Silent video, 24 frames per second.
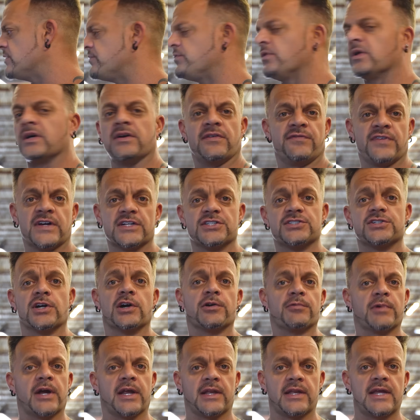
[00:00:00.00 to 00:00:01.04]
If I
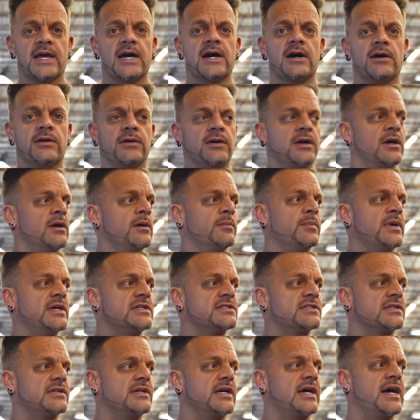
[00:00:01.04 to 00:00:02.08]
start right now,
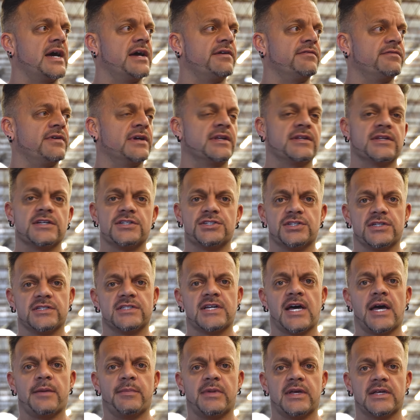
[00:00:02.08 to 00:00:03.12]
basically I have ignition
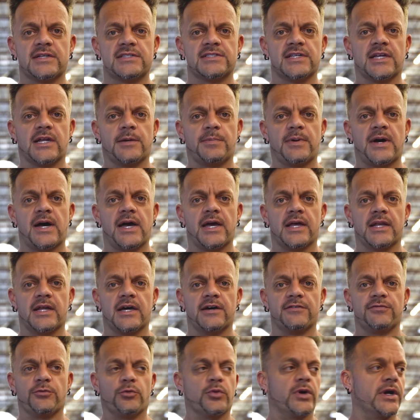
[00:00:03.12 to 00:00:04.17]
timing set up high
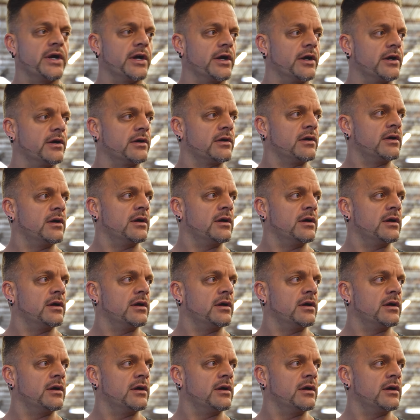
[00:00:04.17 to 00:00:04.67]
enough where